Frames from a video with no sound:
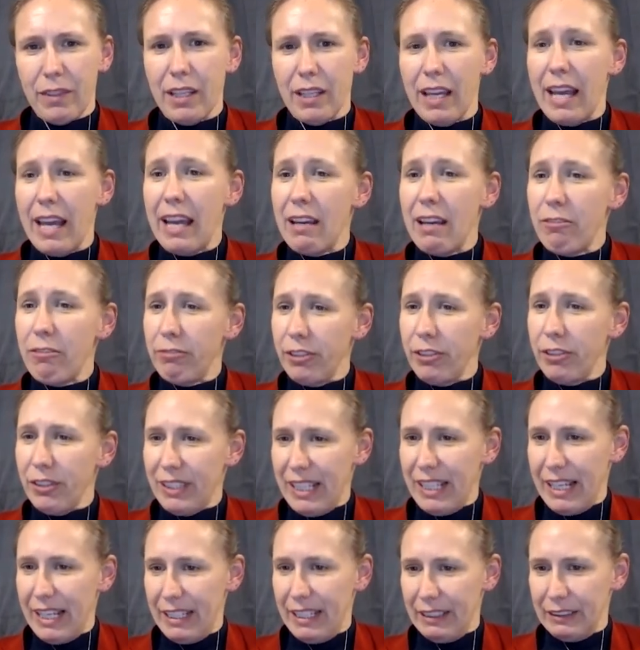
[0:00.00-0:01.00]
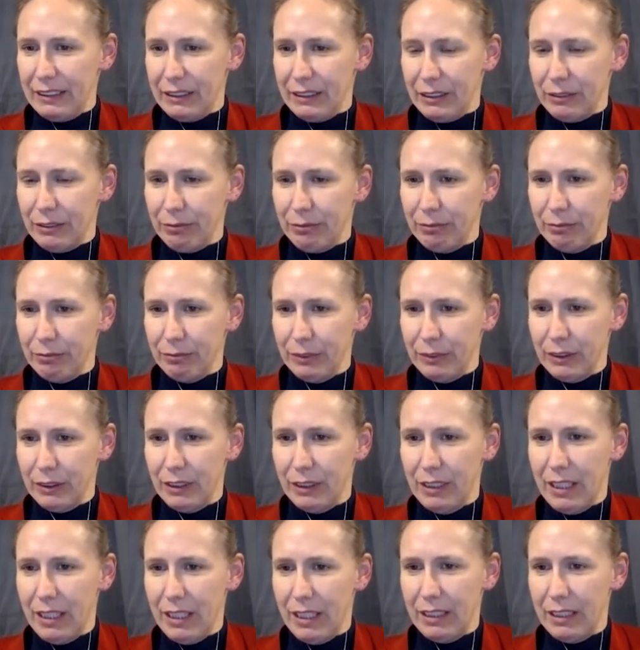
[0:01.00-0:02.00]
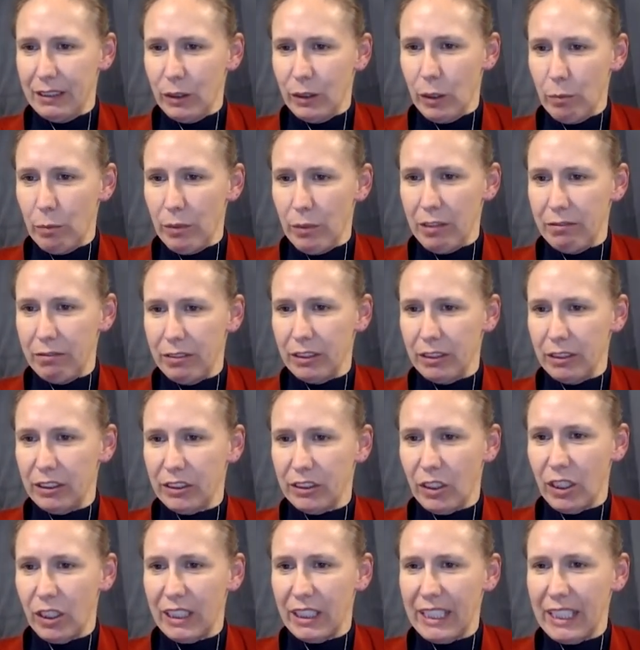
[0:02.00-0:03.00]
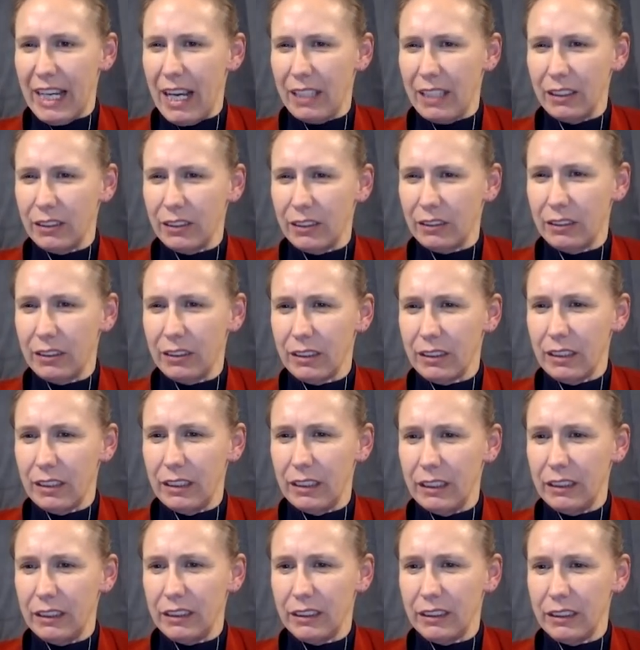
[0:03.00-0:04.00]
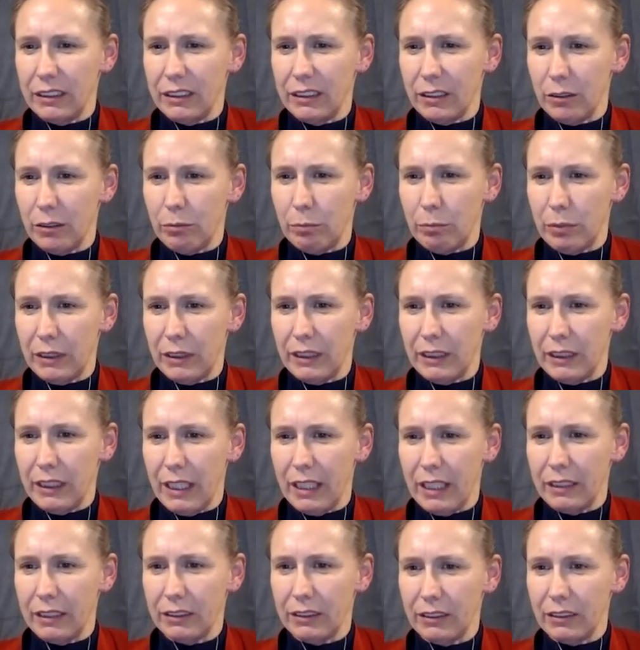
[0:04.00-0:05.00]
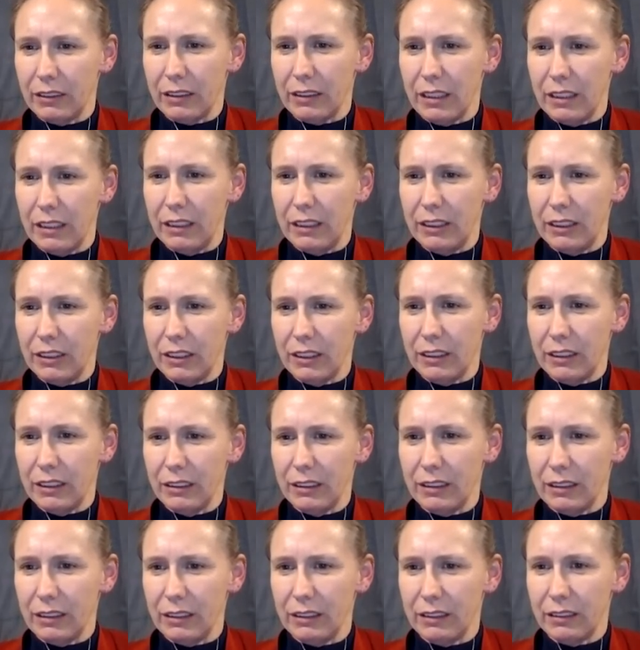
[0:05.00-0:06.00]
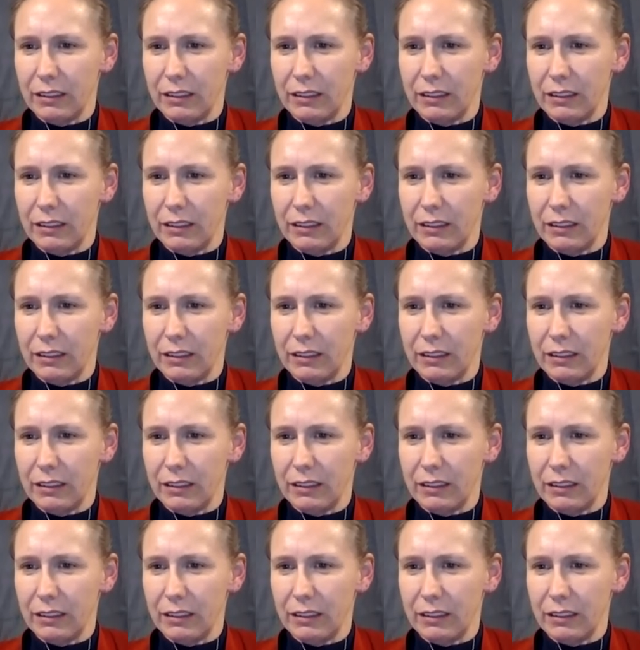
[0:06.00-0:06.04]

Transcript: Effudex. So that's what? Normally for sort of cancerous lesions and precancerous lesions.